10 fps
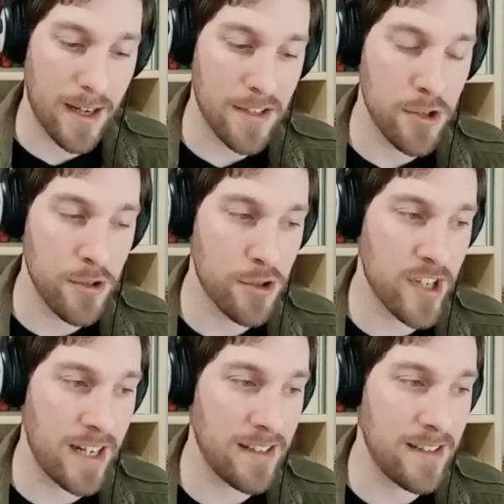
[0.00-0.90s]
as you
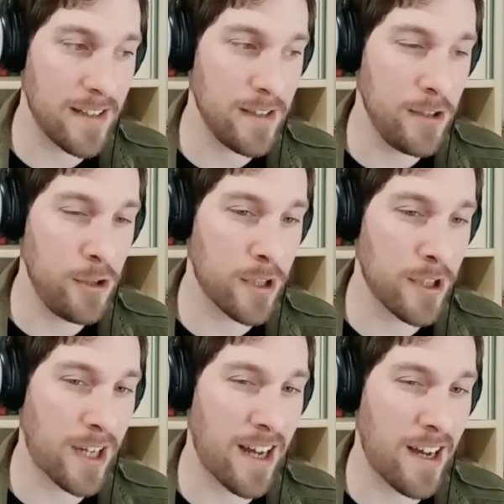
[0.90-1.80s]
said, you
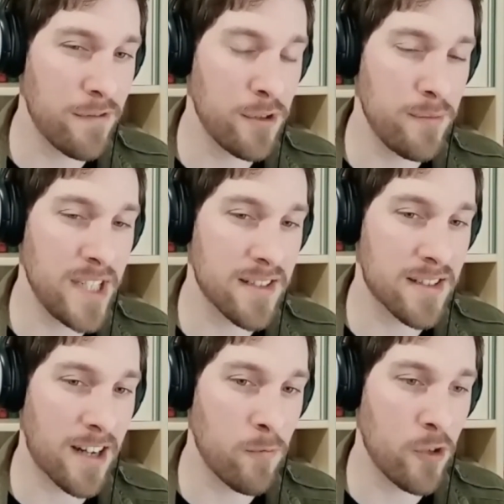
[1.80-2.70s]
have to be
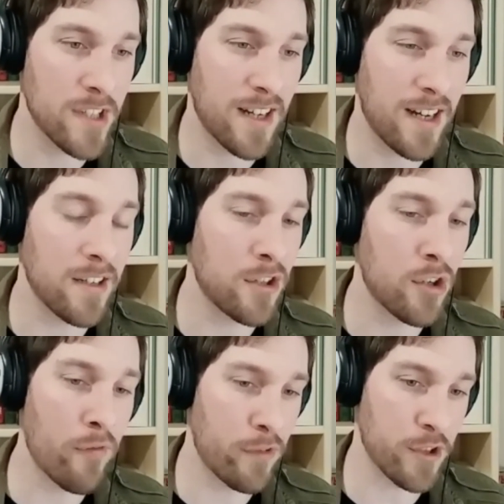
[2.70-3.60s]
somewhat
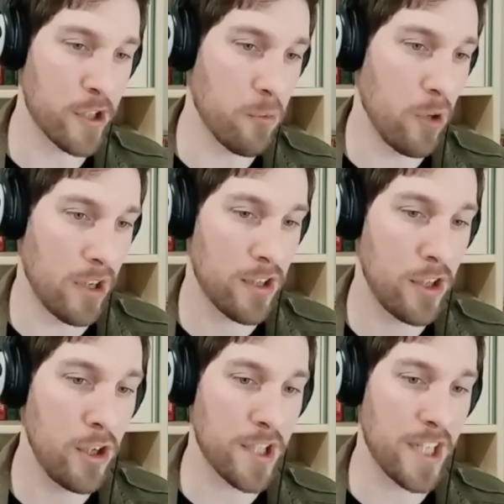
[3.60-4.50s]
uncomfortable
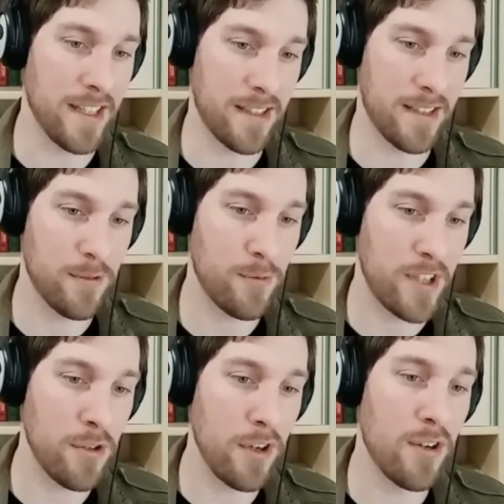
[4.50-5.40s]
looking
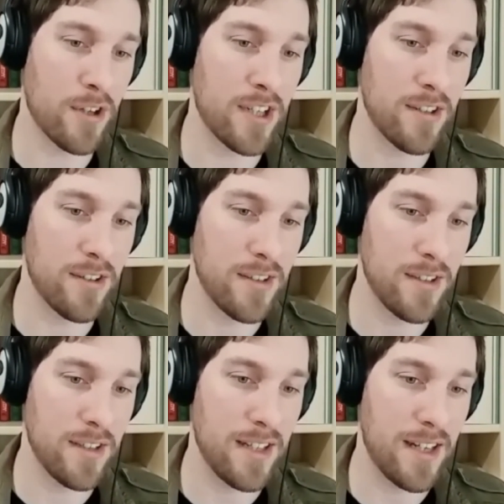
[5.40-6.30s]
when you look
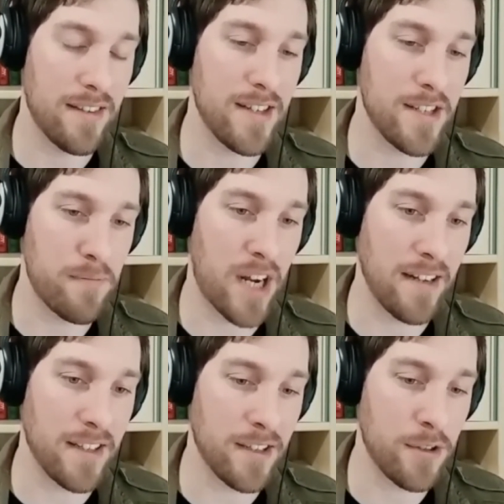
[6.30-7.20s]
at this
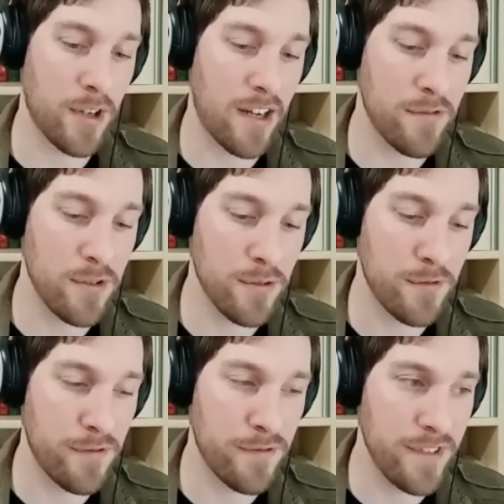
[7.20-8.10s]
binding. You have
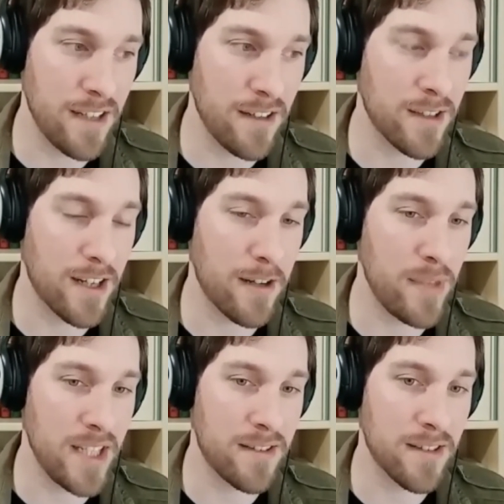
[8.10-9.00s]
to feel a
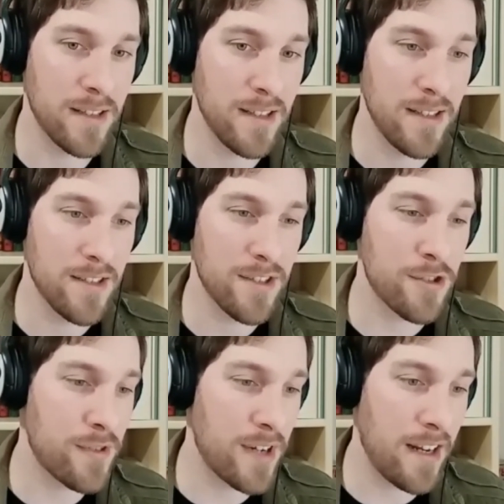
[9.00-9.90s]
bit
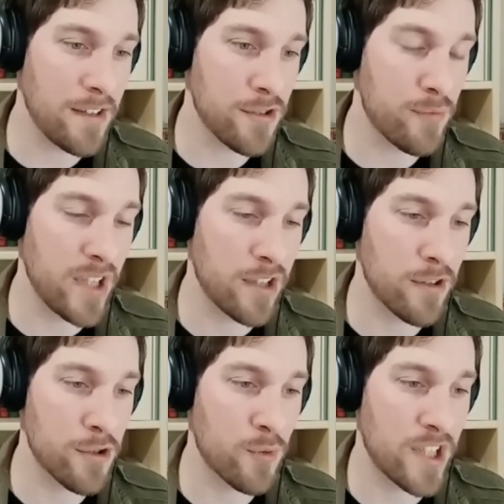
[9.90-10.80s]
strange
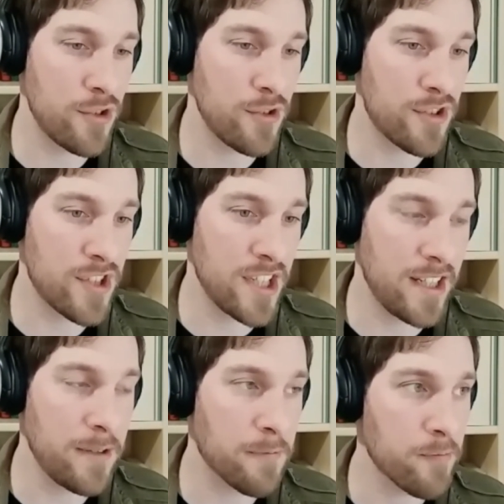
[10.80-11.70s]
because what you
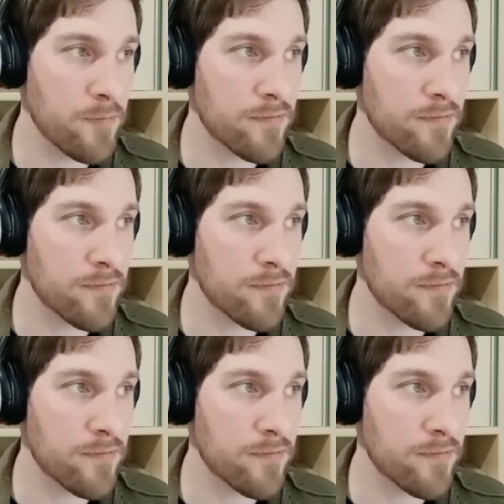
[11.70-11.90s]
see